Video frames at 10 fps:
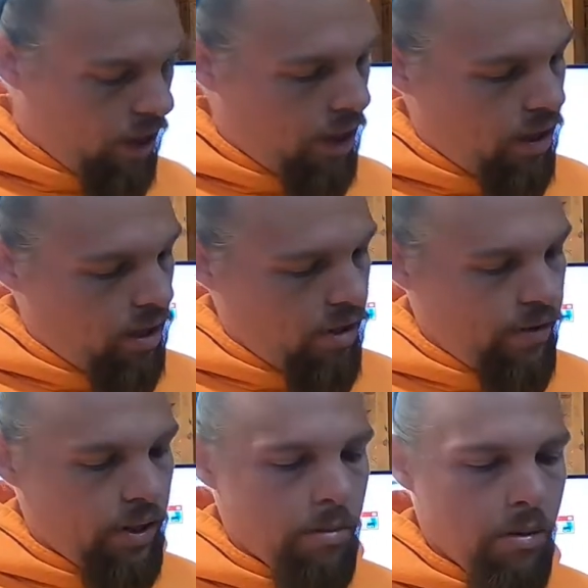I can't get it
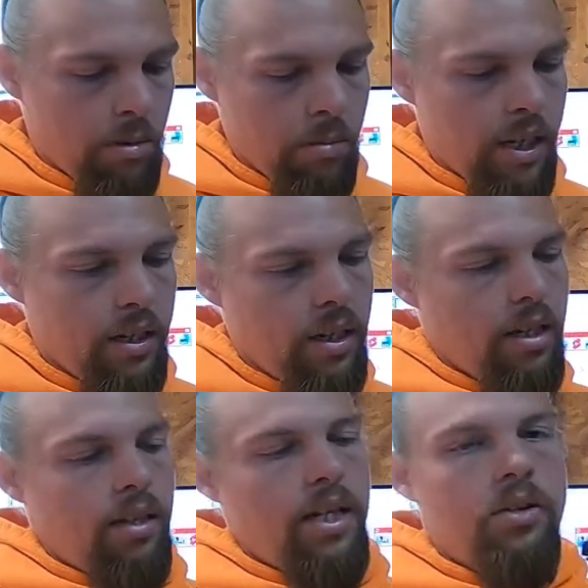off at the moment, but
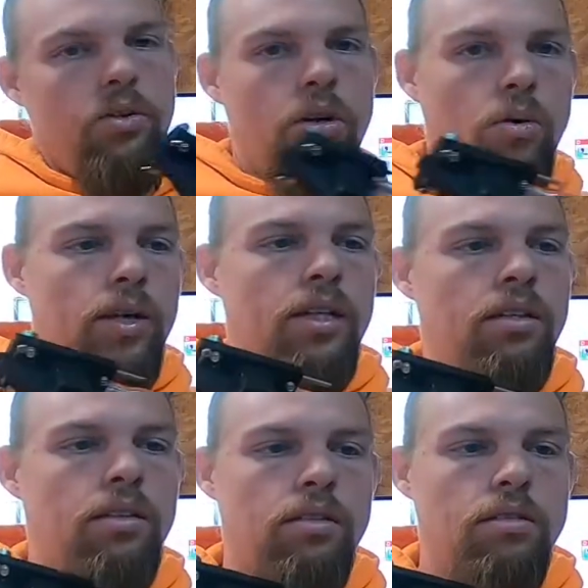they do go
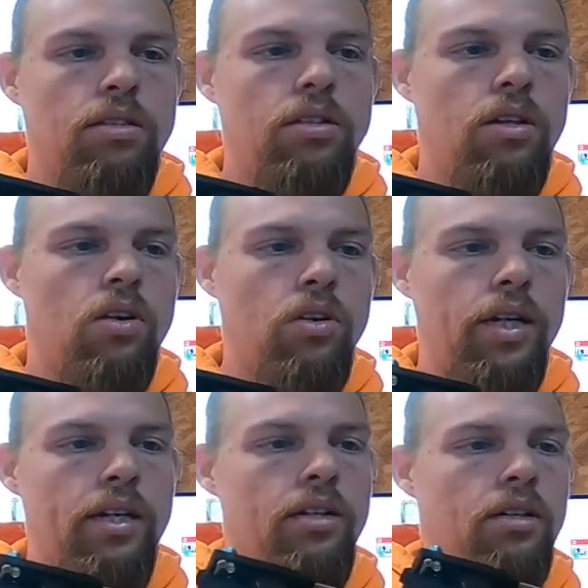in to the hole
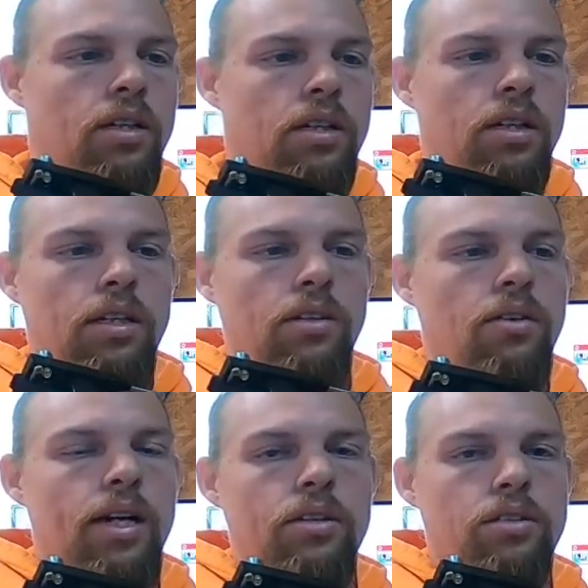here. The
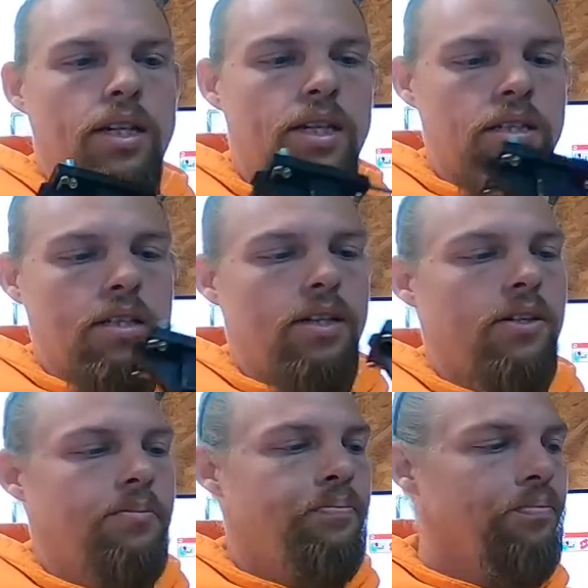grinder slides in
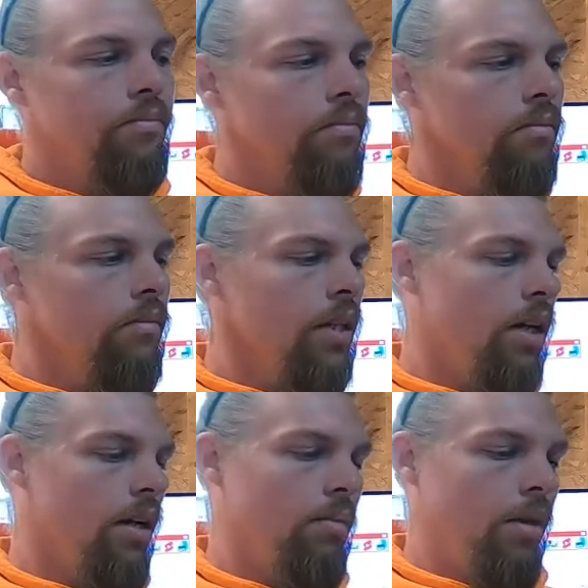here.
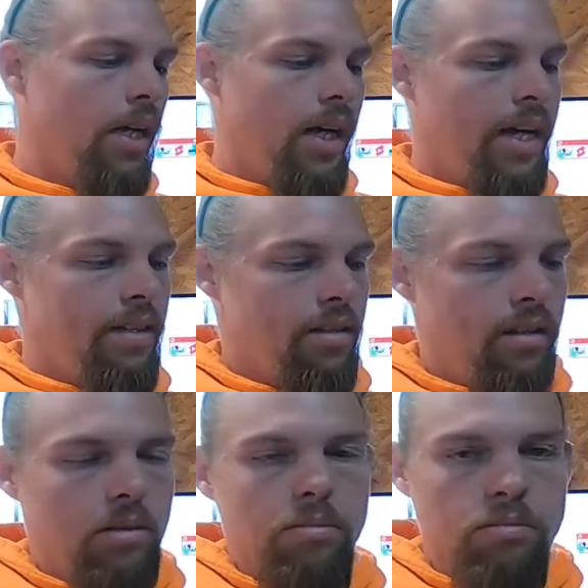As
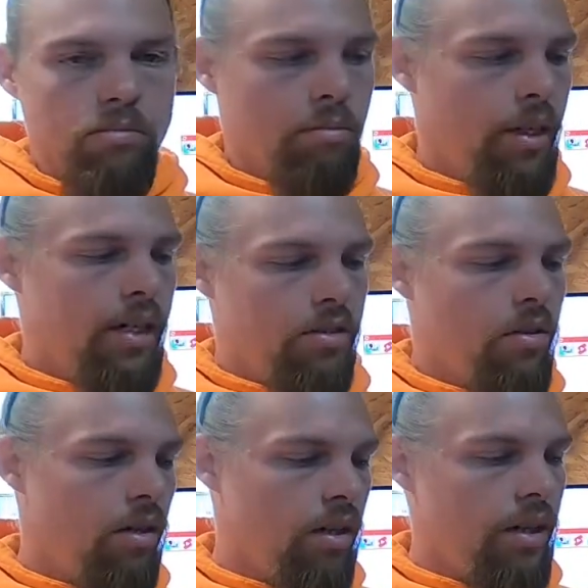the blades
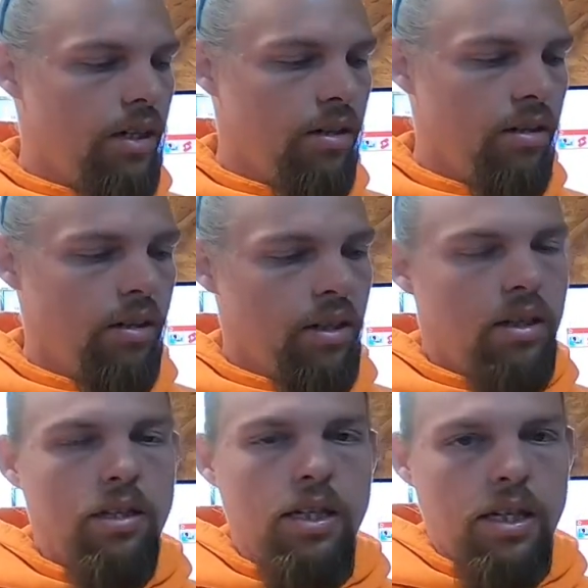are on here,
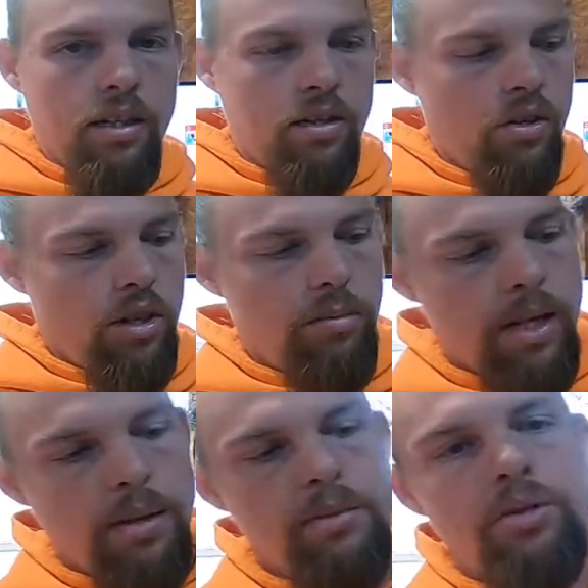then you can
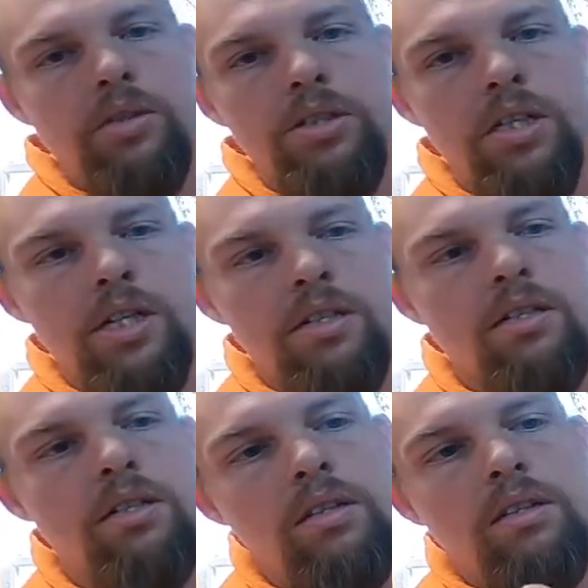be able to
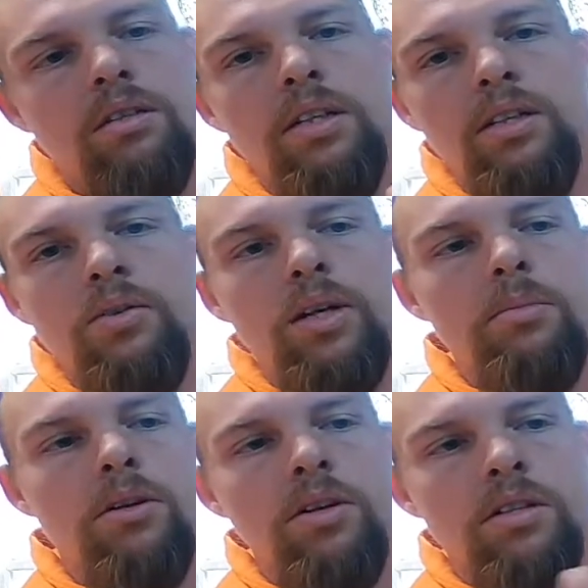adjust the degree
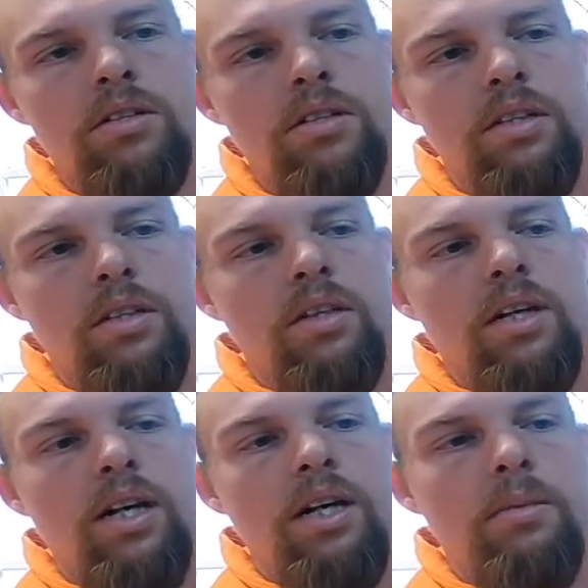marks
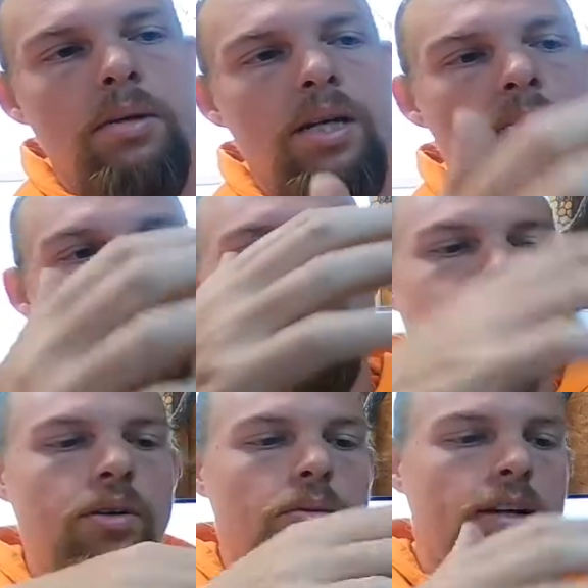and be able to
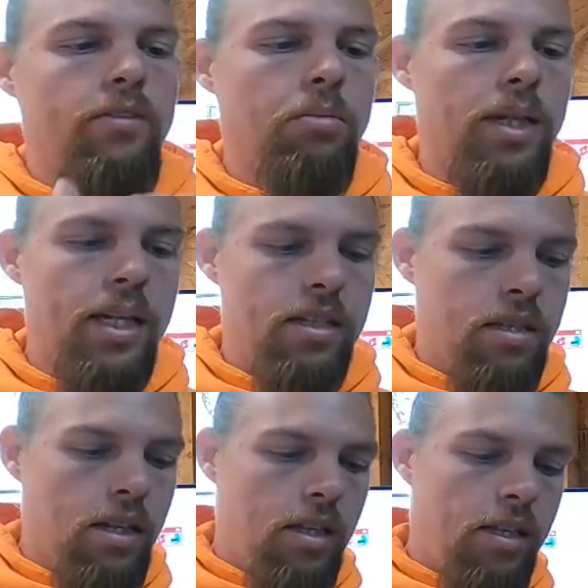fit whatever
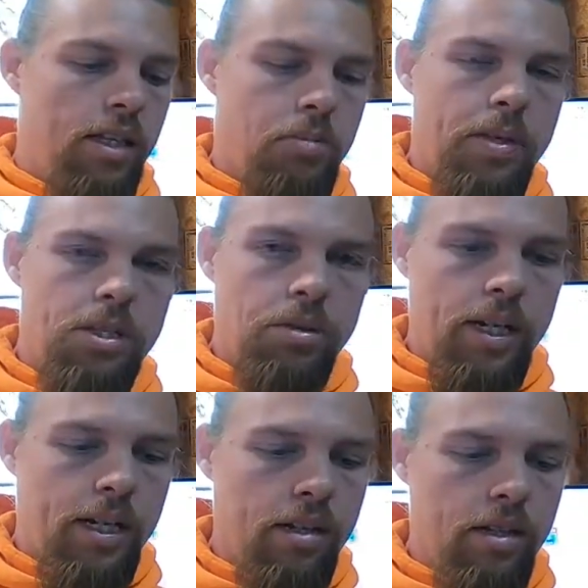blades. This piece
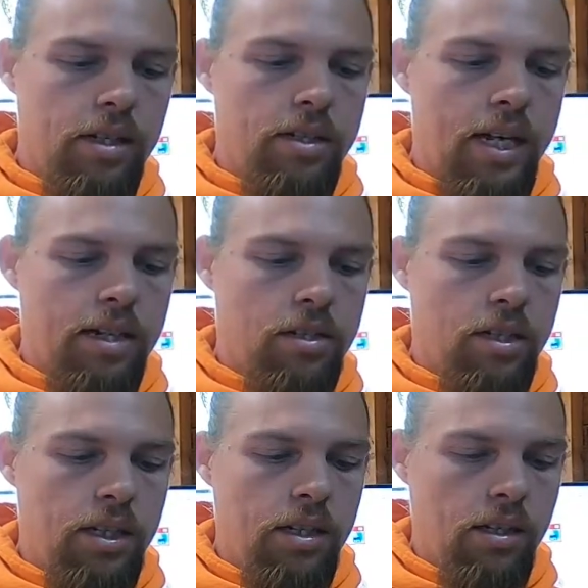right here is
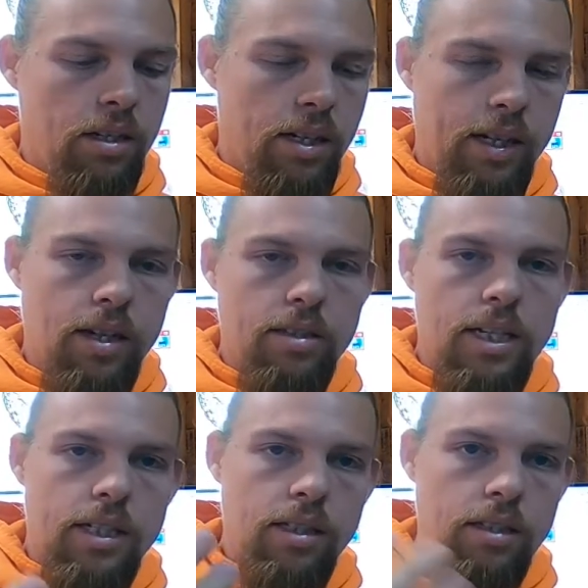actually, I
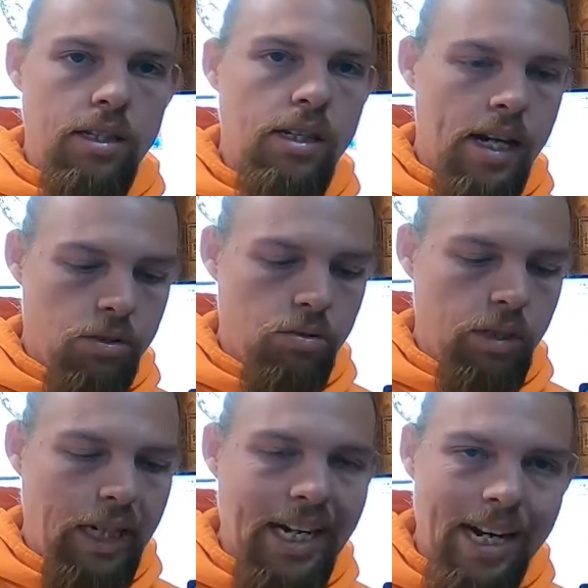contacted the actual
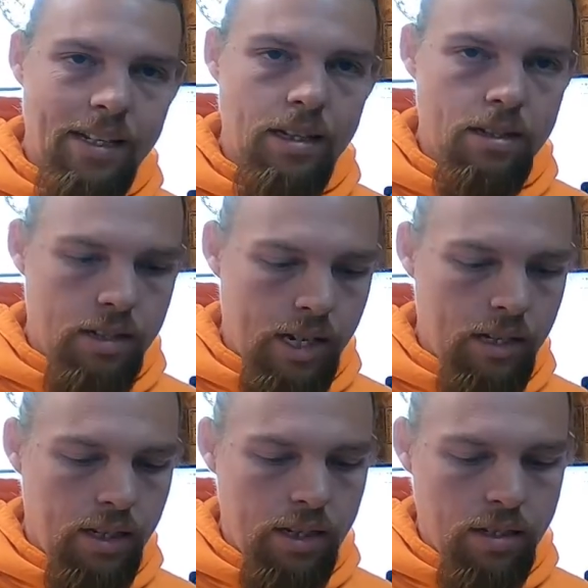guy that
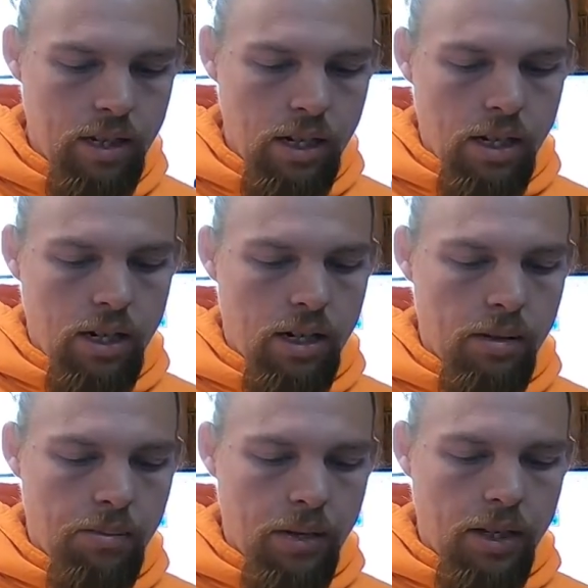designed these.
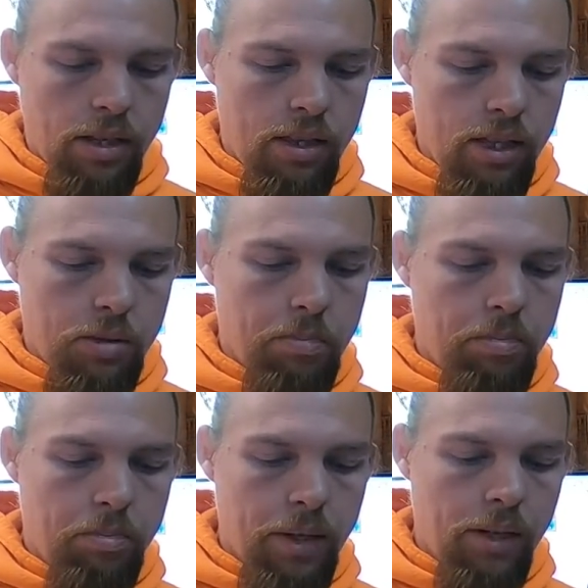This
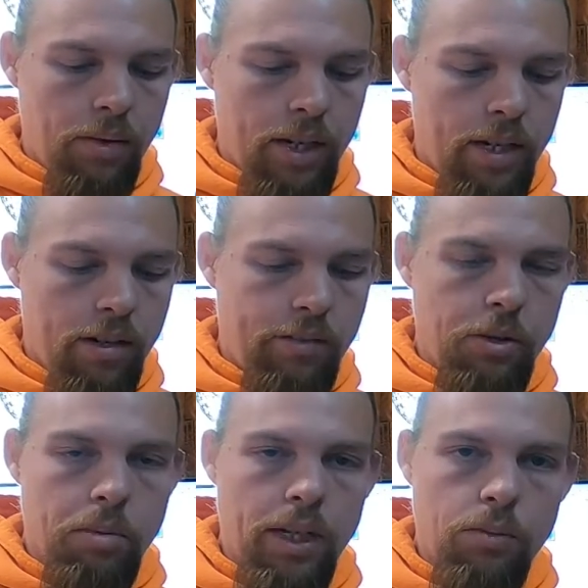plate right here, if
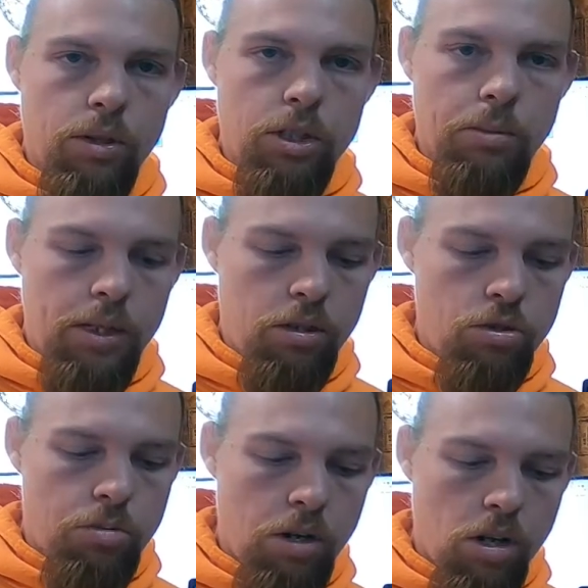your blade were to be
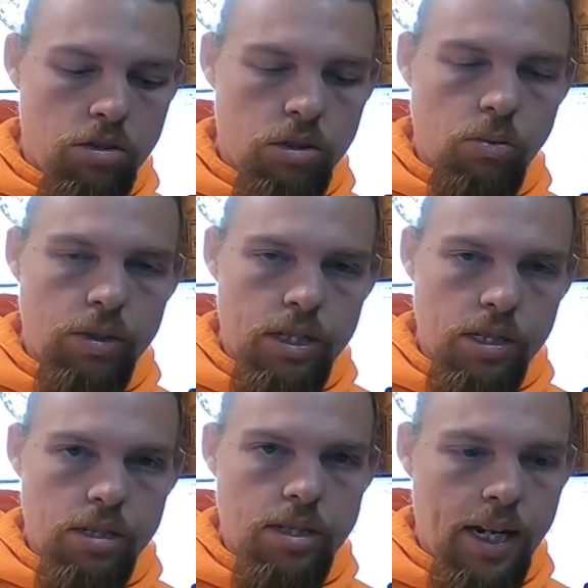too small, so once
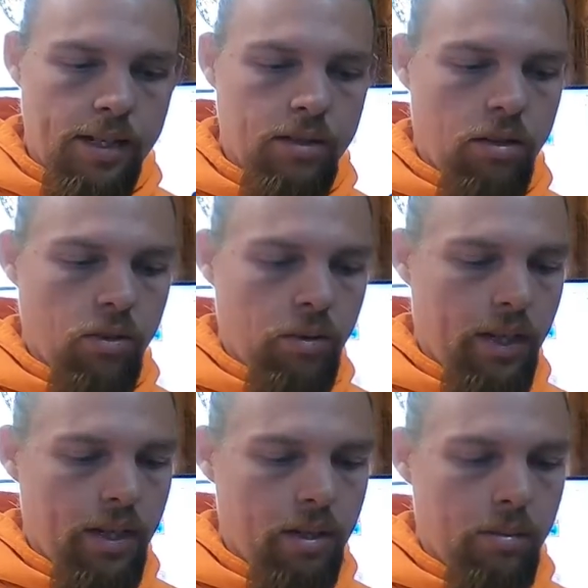this is tightened all the
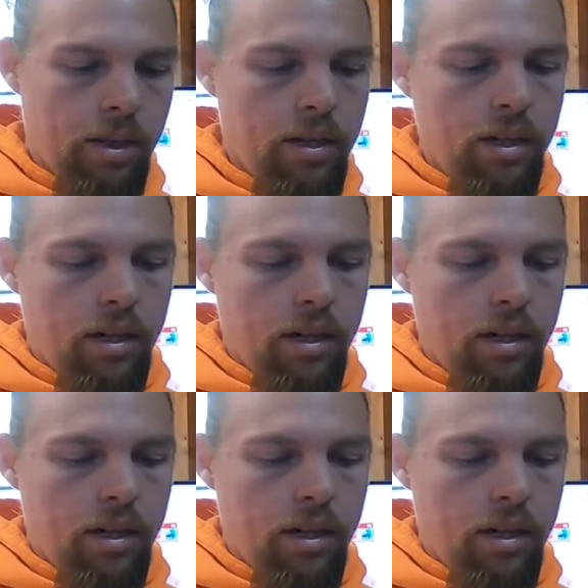way up,